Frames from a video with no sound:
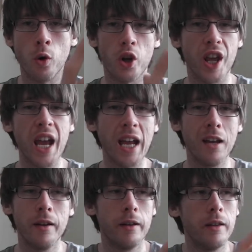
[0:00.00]
grey
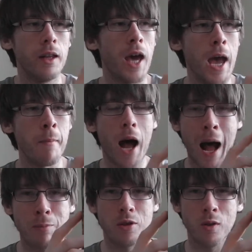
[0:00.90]
and
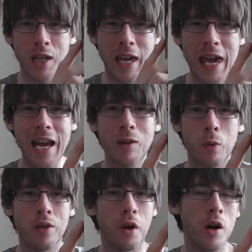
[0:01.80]
absolutely caked
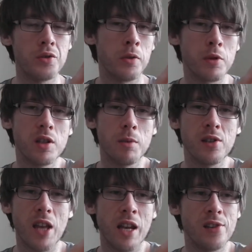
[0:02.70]
with dirt, so it must have been
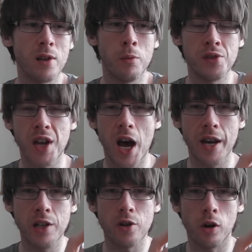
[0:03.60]
sitting in someone's
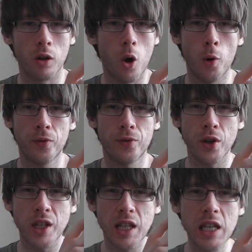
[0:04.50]
garage or loft for
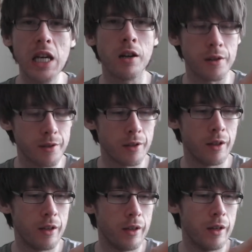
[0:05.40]
years.
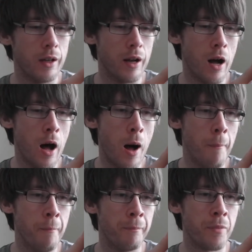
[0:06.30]

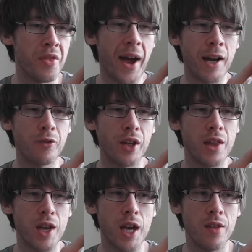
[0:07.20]

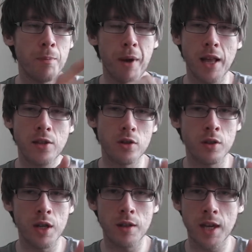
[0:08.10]
Thankfully the pins
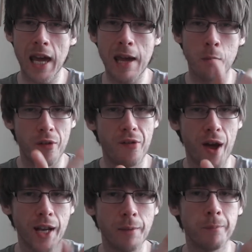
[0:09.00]
on the game were
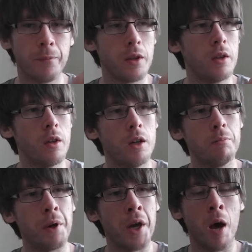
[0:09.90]
fine,
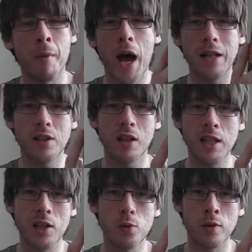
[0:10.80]
but I had to
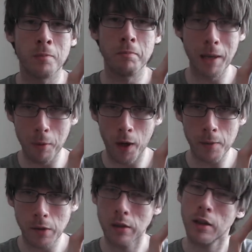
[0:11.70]
clean this with some baby
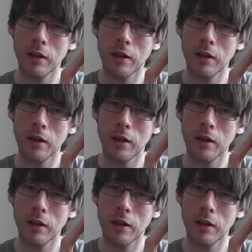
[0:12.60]
wipes